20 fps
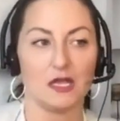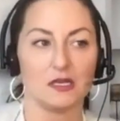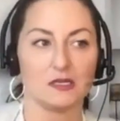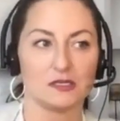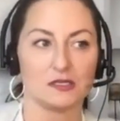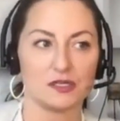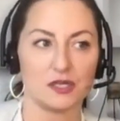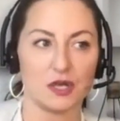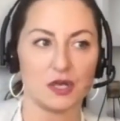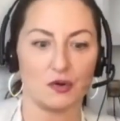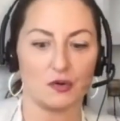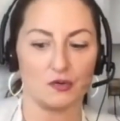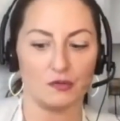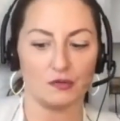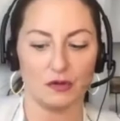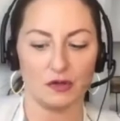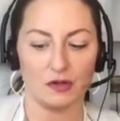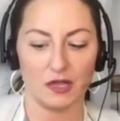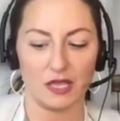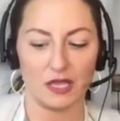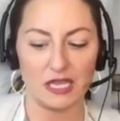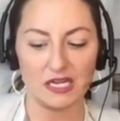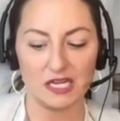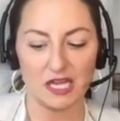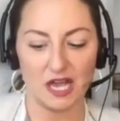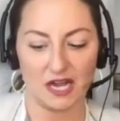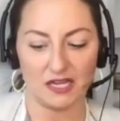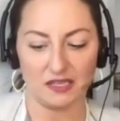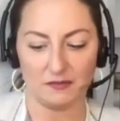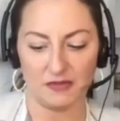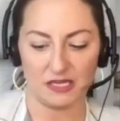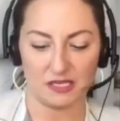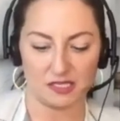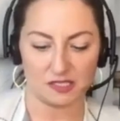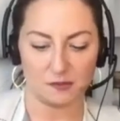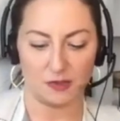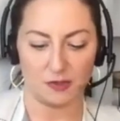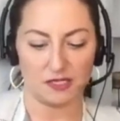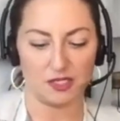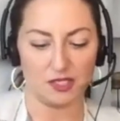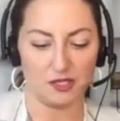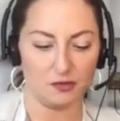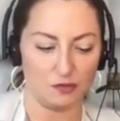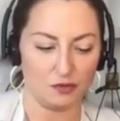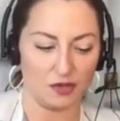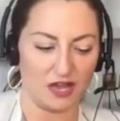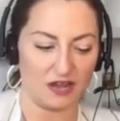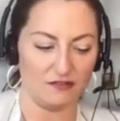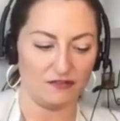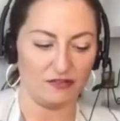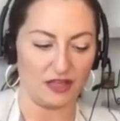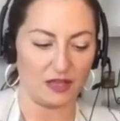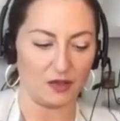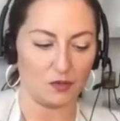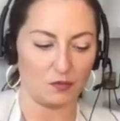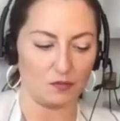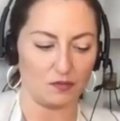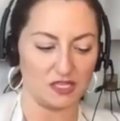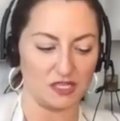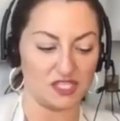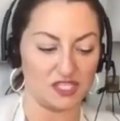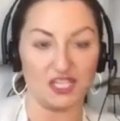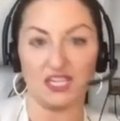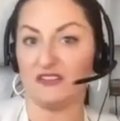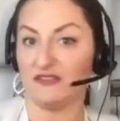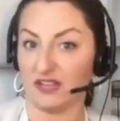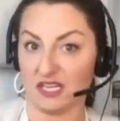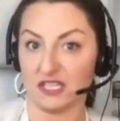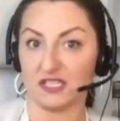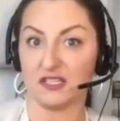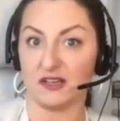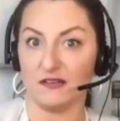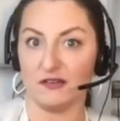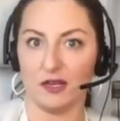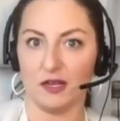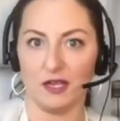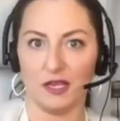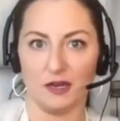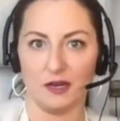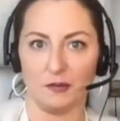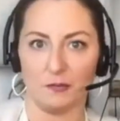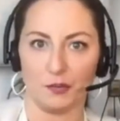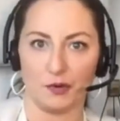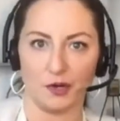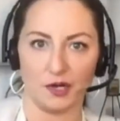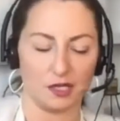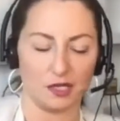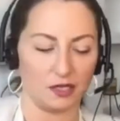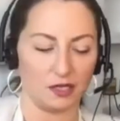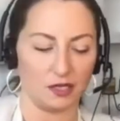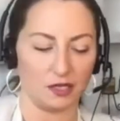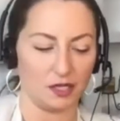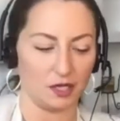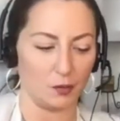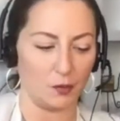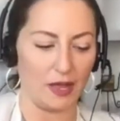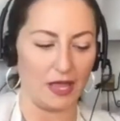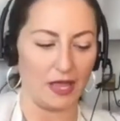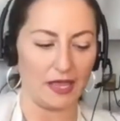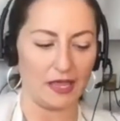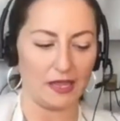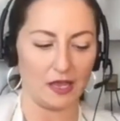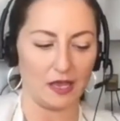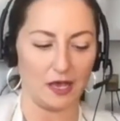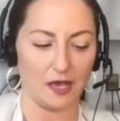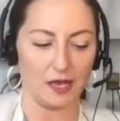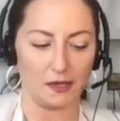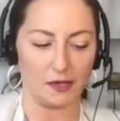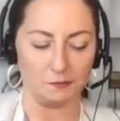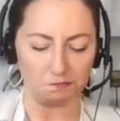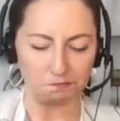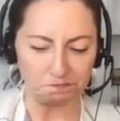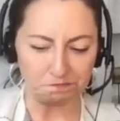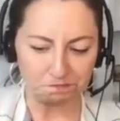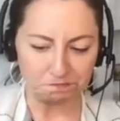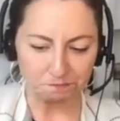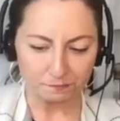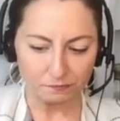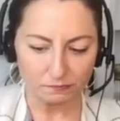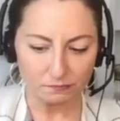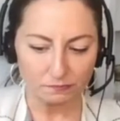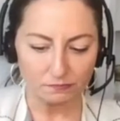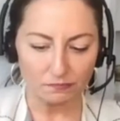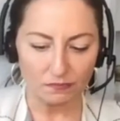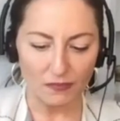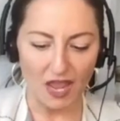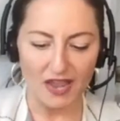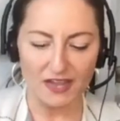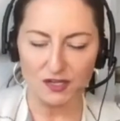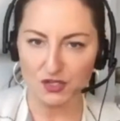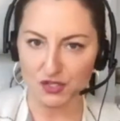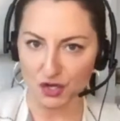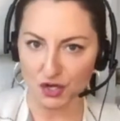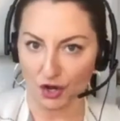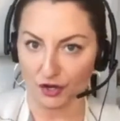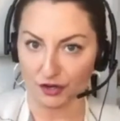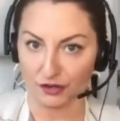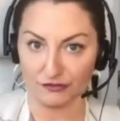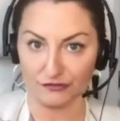So in kind, let me explain to you kind of like the significance of it in a pretty clear way. I used to audit a